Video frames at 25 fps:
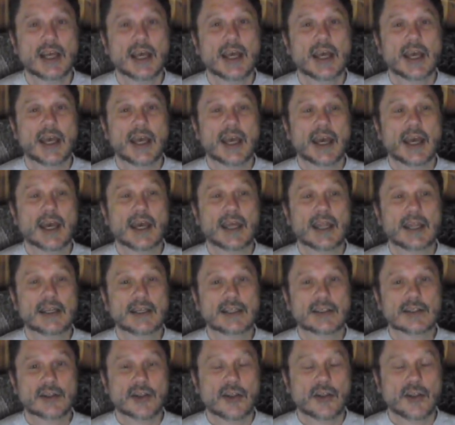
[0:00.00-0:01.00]

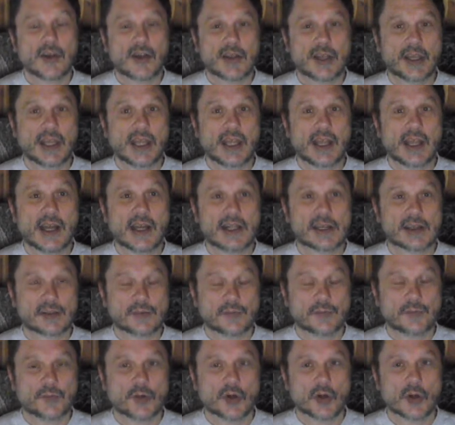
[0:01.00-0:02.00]
and looking at
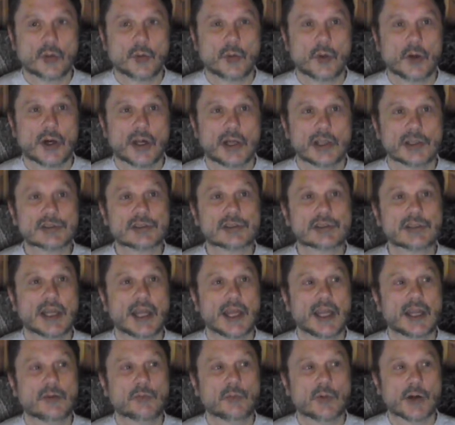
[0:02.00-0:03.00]
the four walls
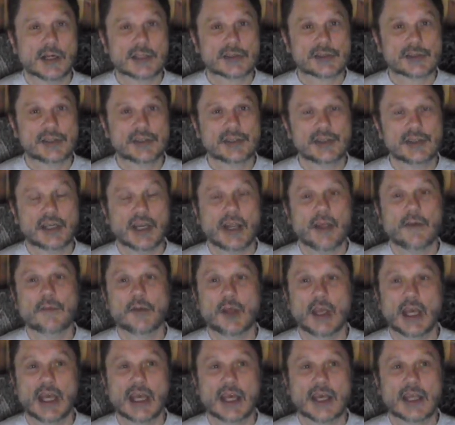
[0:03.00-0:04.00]
and watching
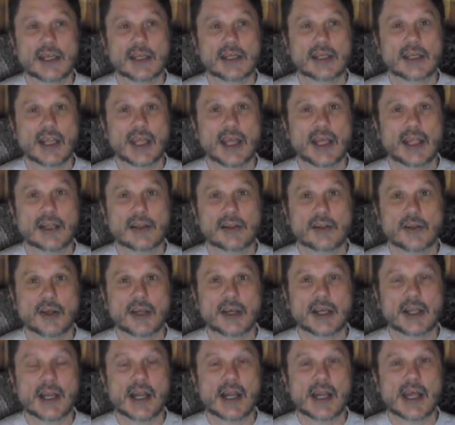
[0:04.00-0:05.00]
TV and
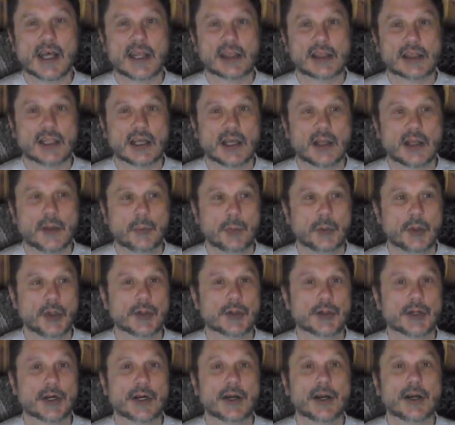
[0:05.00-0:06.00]
looking at the
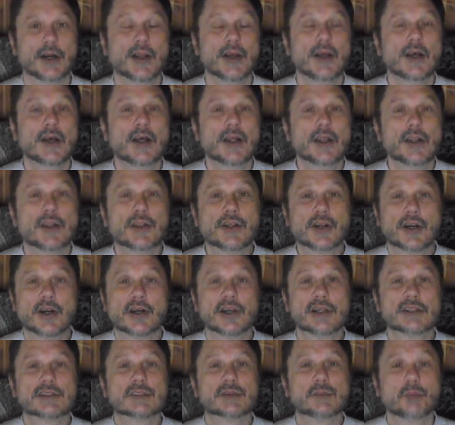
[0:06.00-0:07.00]
computer.
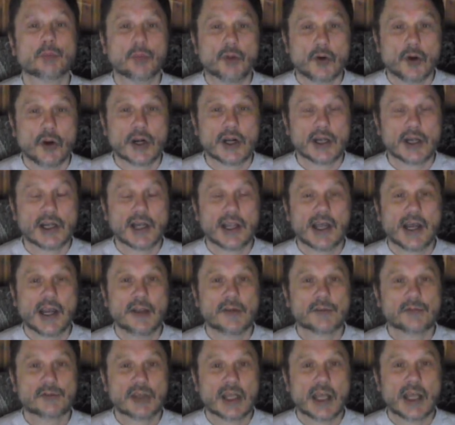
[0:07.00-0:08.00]
There is more to
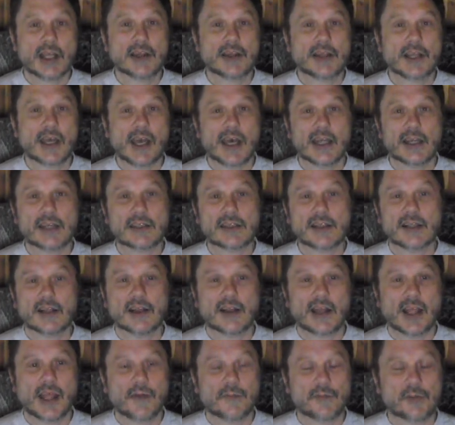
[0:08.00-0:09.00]
life than that.
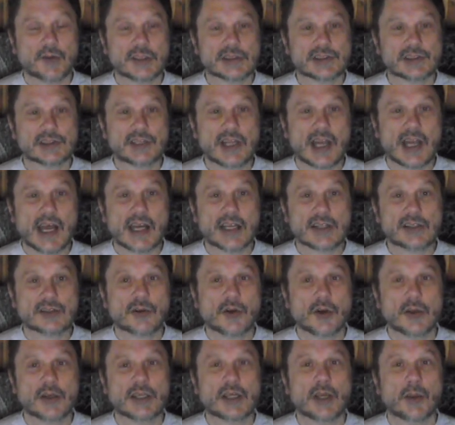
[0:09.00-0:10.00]
Life is not
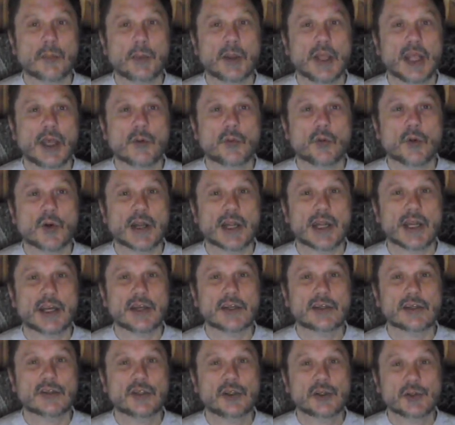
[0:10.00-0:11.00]
going to be what it
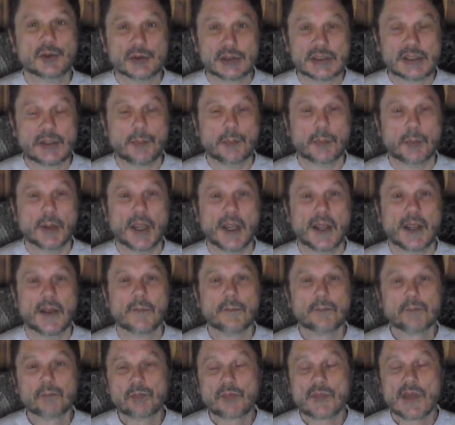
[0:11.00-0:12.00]
used to be.
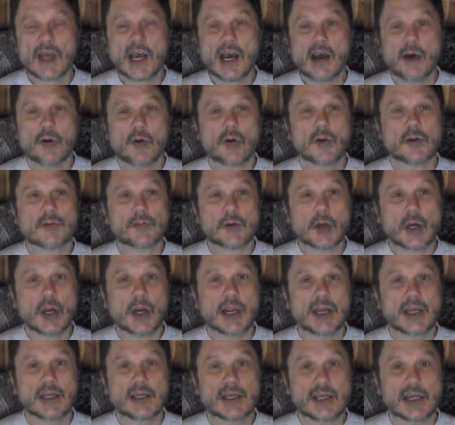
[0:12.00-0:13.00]
However,
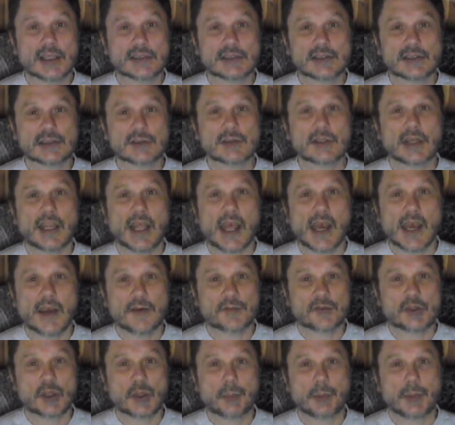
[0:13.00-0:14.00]
it doesn't
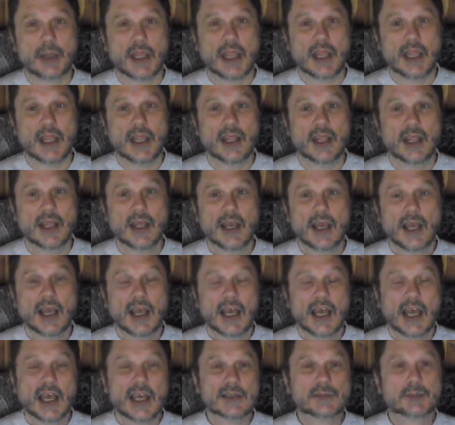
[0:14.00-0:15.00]
have to be
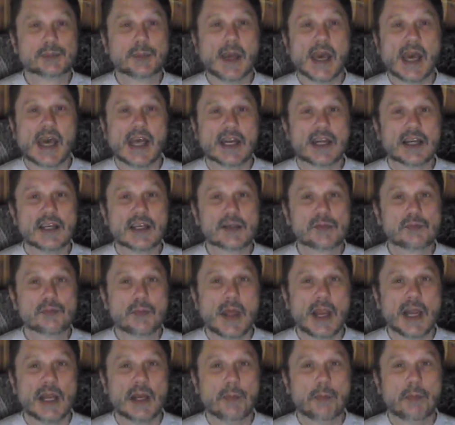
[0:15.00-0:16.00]
as bad as
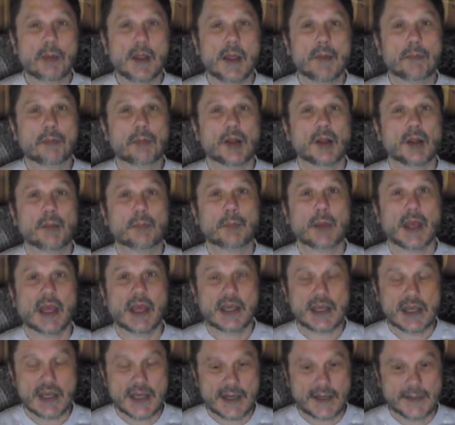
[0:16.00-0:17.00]
many people
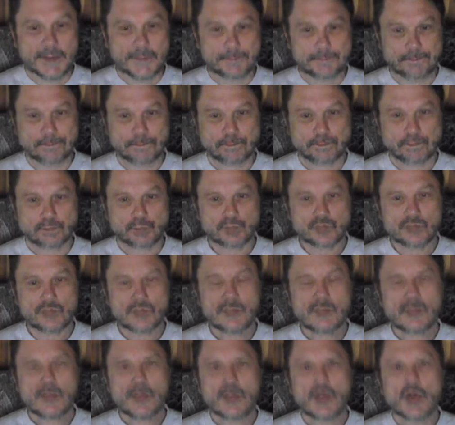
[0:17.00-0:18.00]
make it.
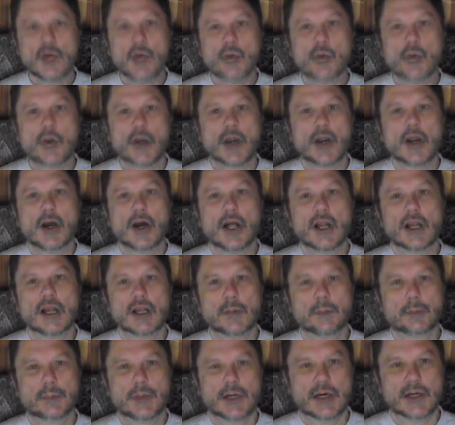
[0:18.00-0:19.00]
We're all
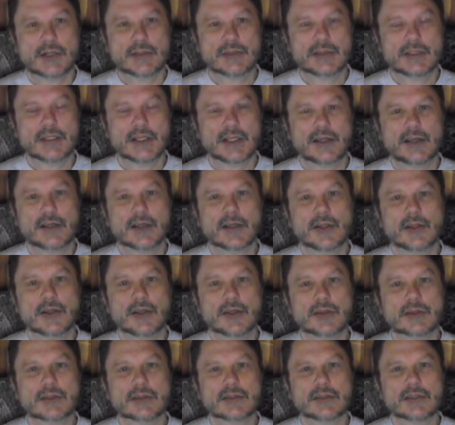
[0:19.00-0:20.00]
about
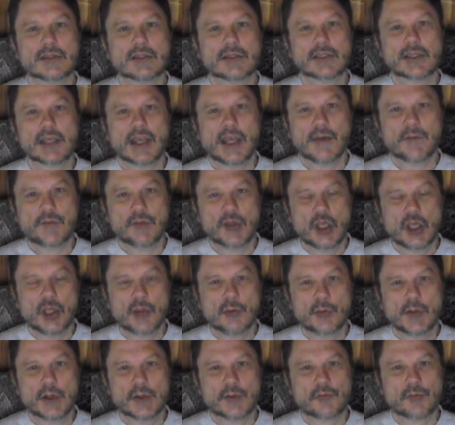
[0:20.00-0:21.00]
giving
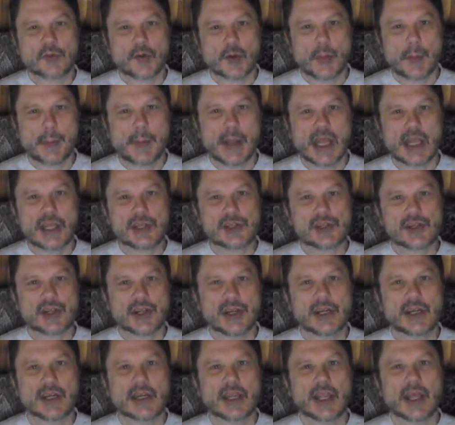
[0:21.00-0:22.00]
you
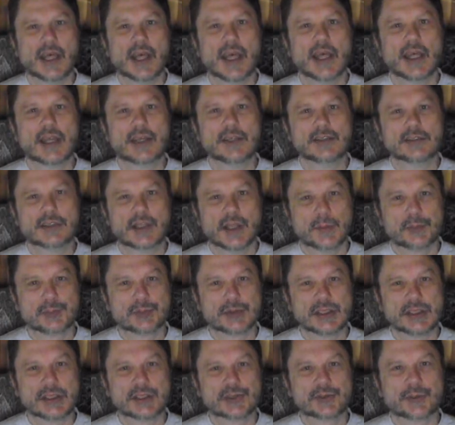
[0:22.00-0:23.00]
information and tips
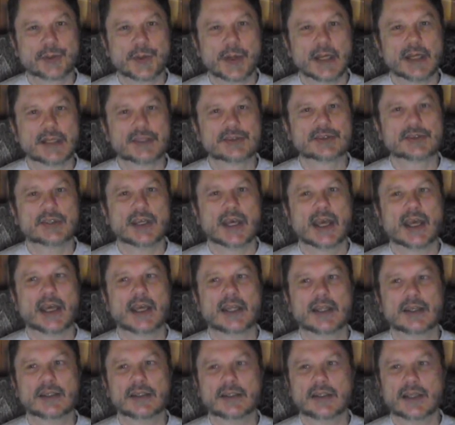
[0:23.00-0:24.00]
and tricks
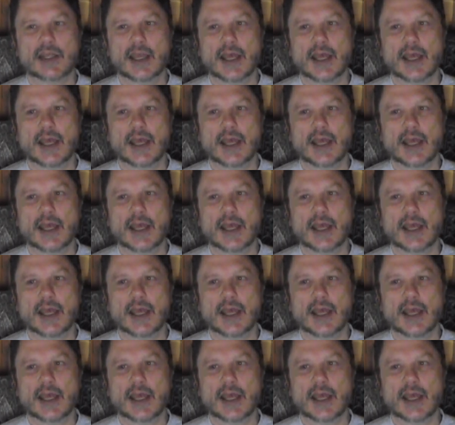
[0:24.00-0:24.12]
and